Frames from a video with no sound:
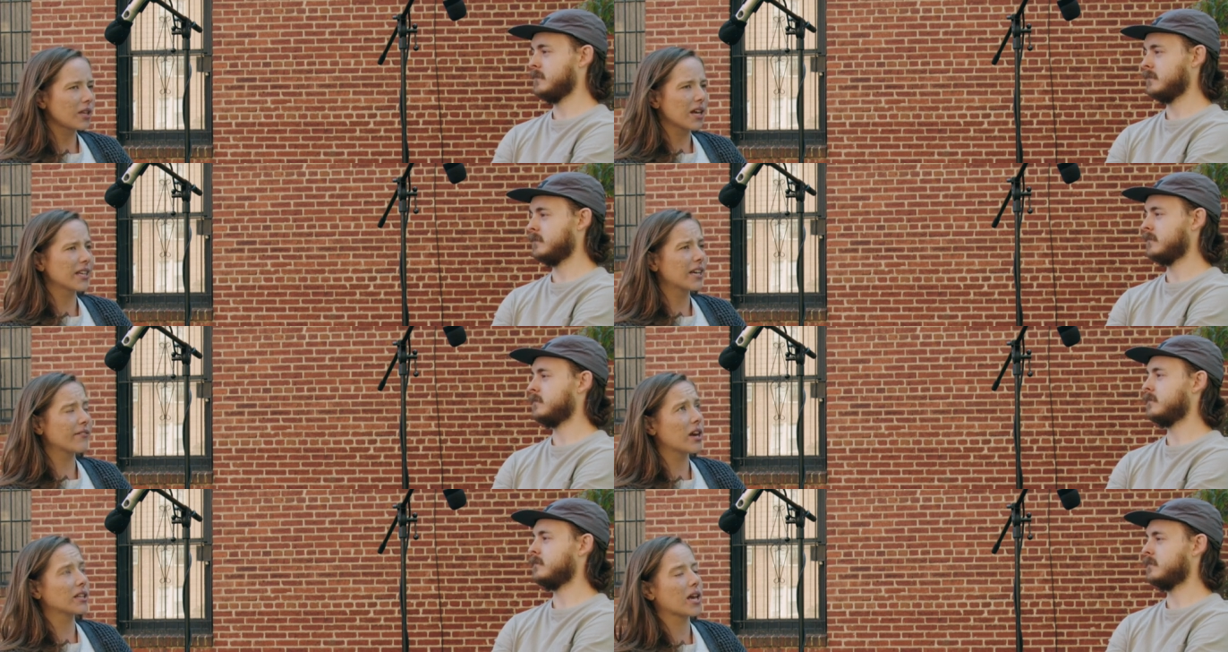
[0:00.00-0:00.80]
Speaker 1: I think it
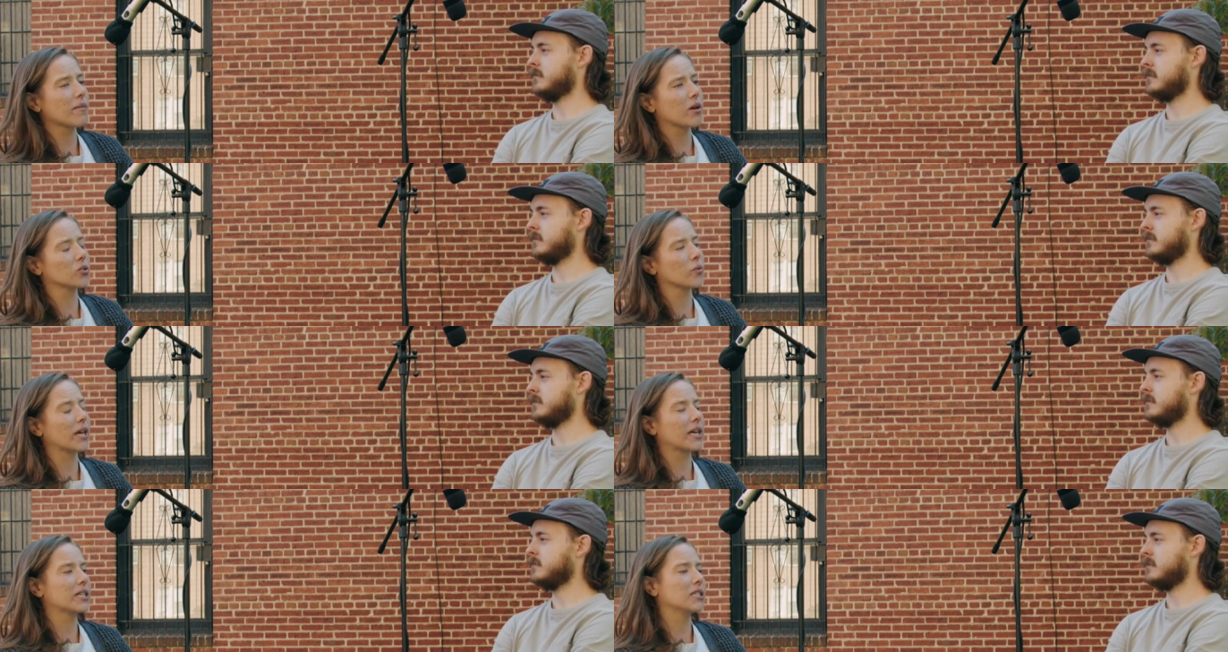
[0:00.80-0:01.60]
finally came out in
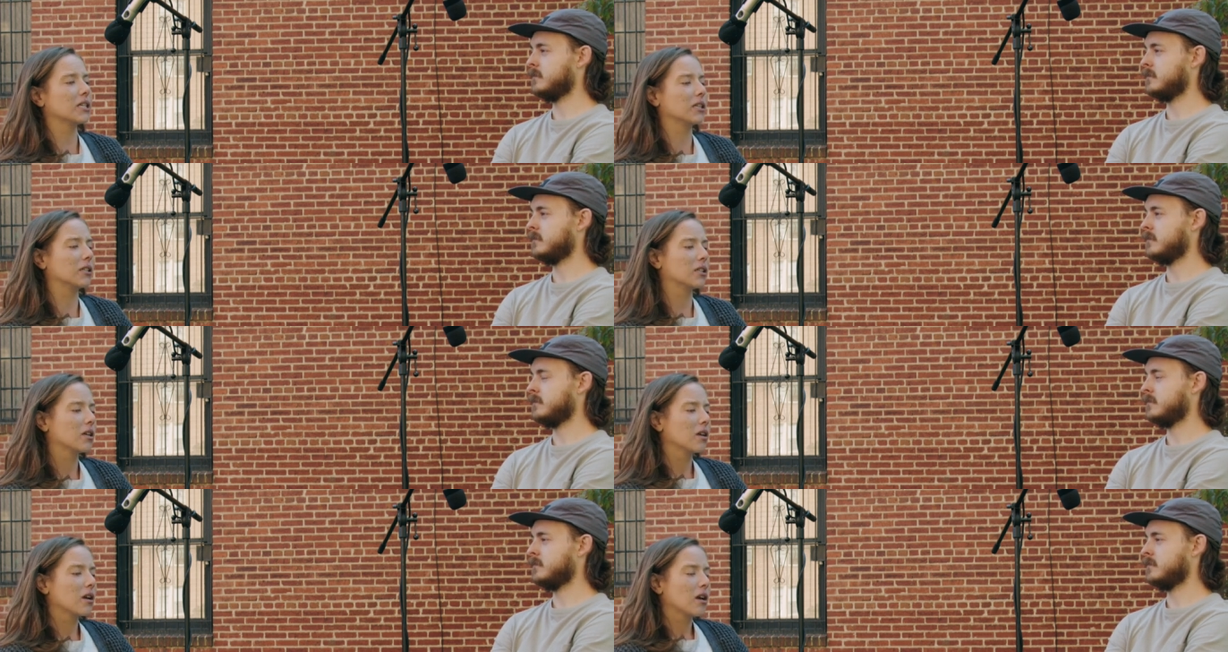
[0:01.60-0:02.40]
2018,
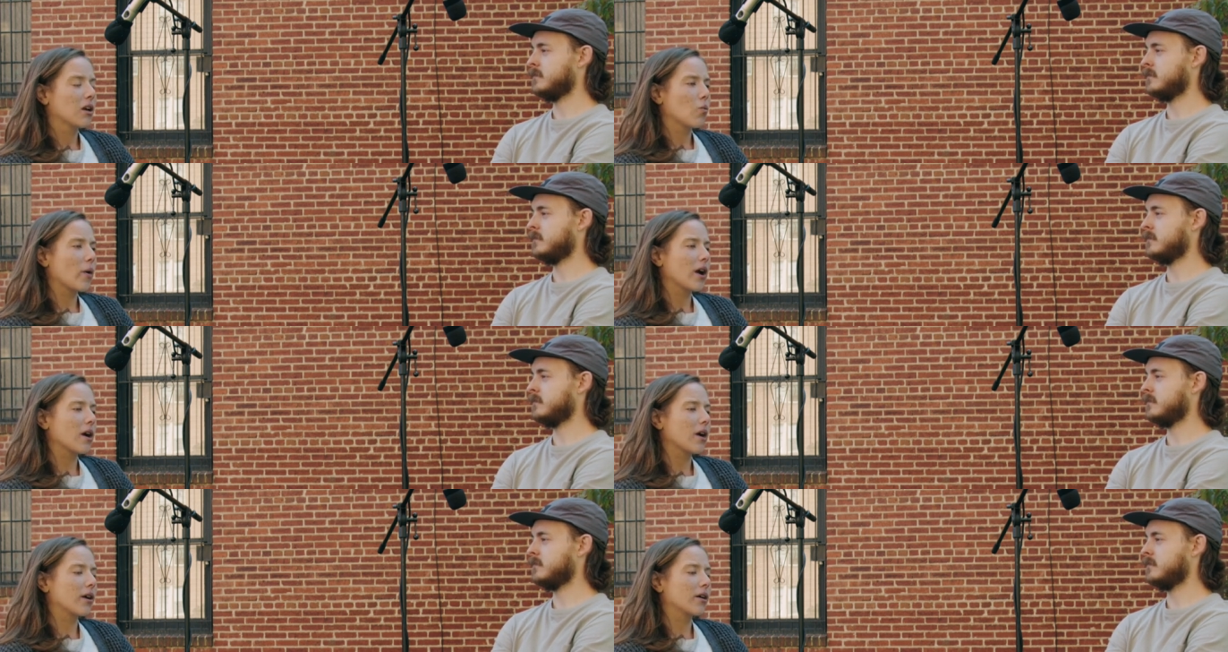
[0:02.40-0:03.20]

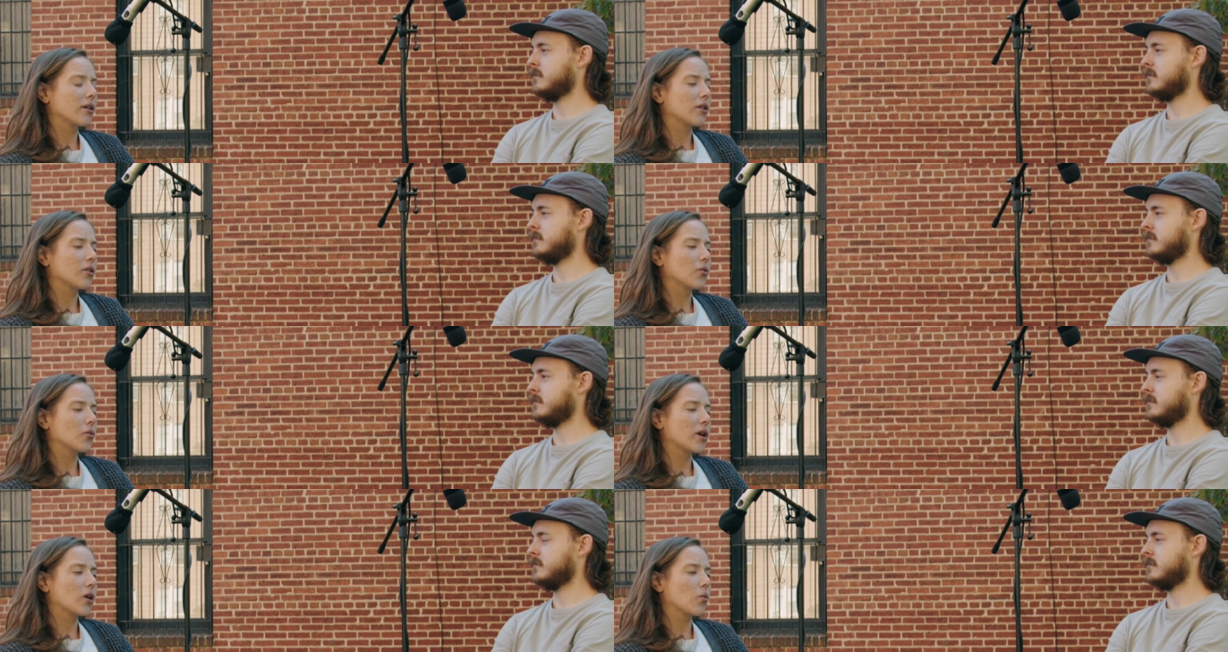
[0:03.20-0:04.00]
where
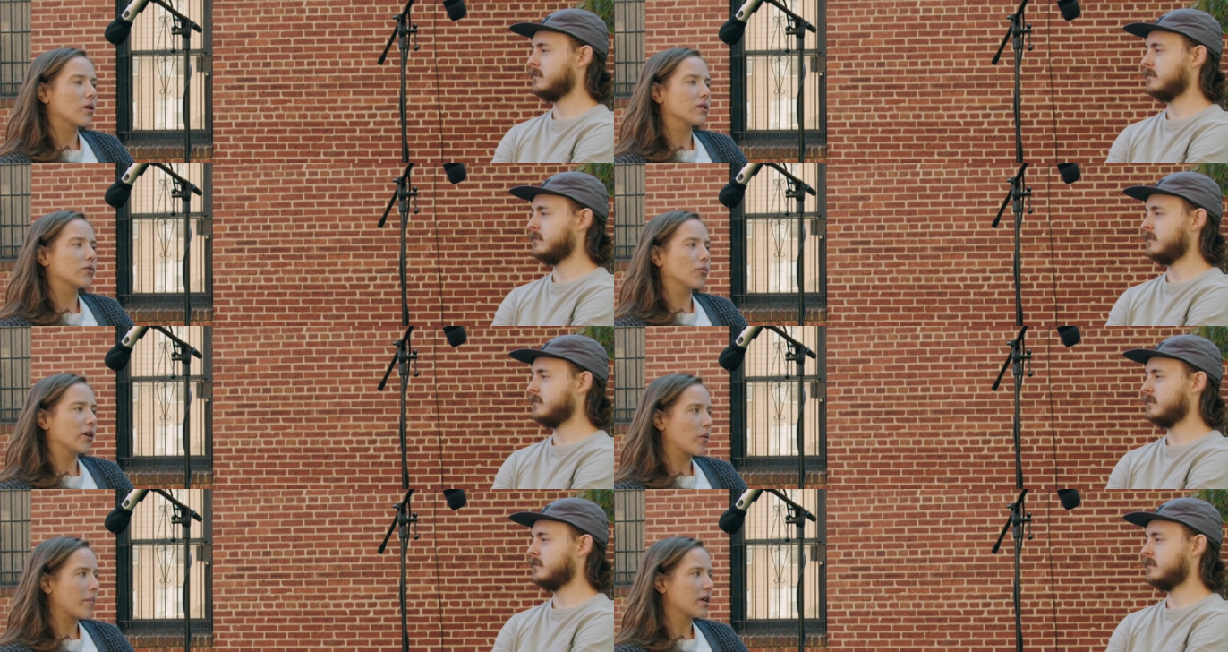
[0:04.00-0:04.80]
it was
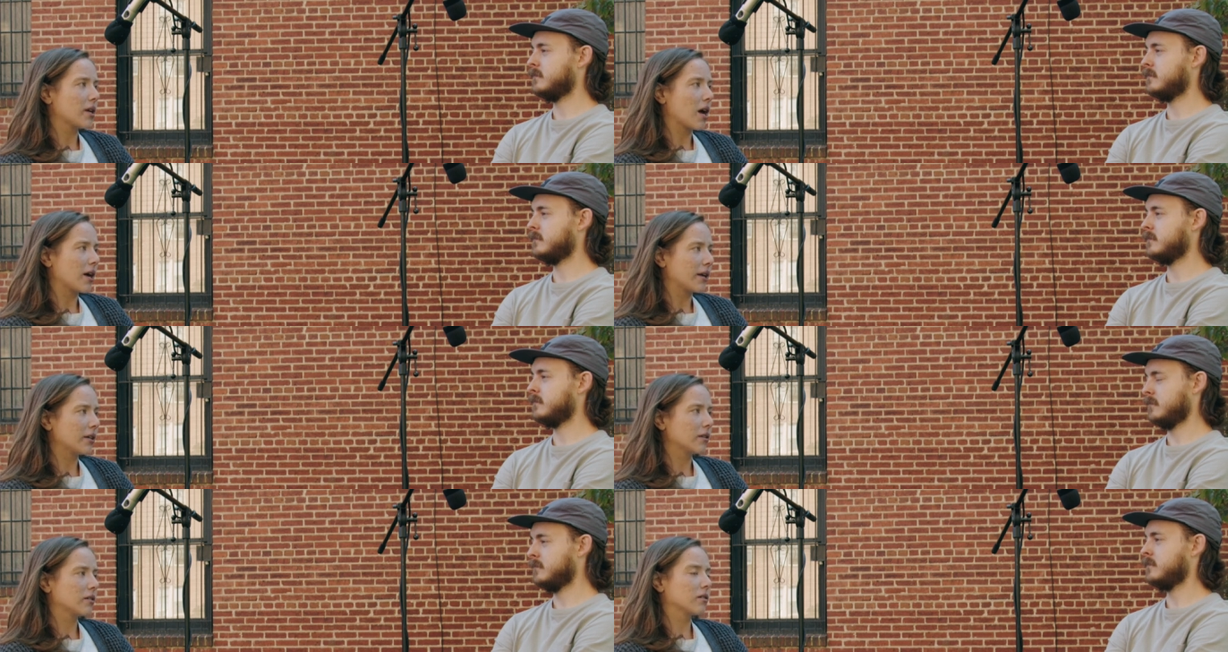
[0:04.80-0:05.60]
three women and
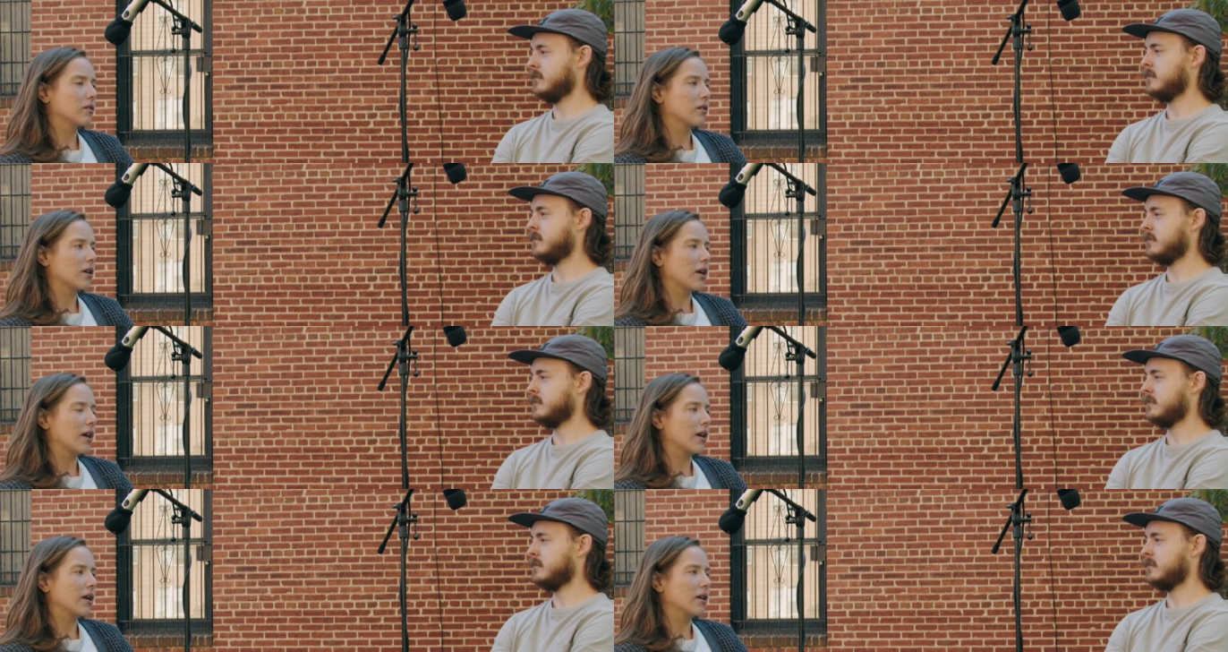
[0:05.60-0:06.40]
I,
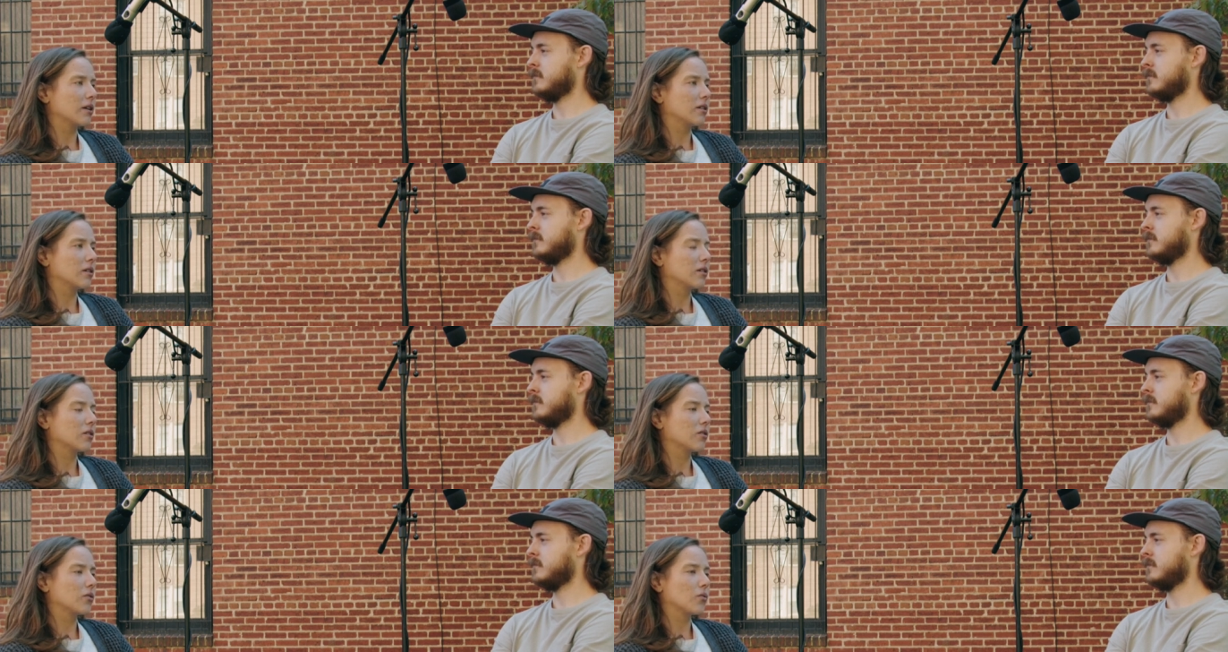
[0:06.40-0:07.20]
and
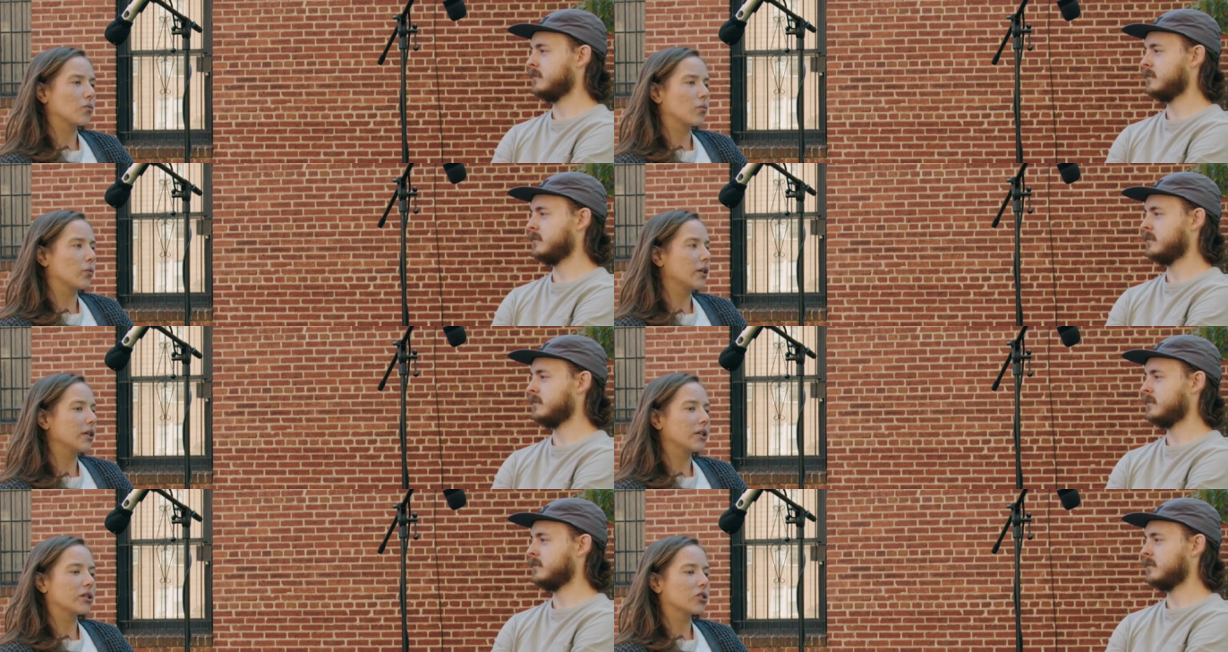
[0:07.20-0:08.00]

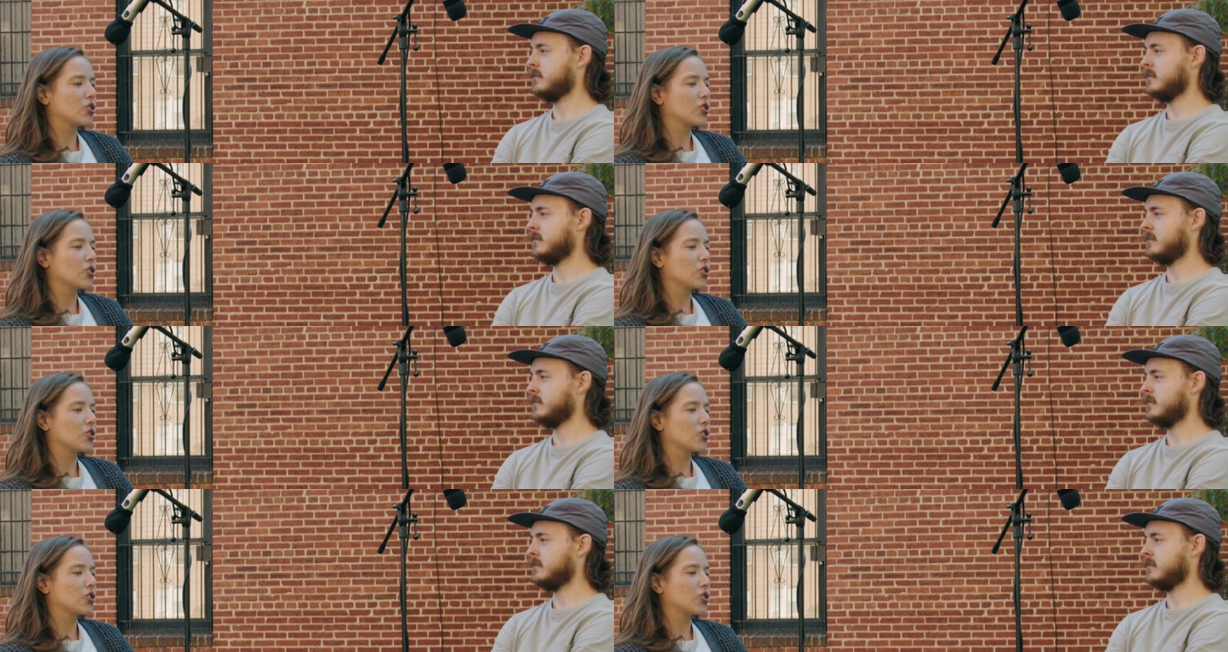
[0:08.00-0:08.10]
we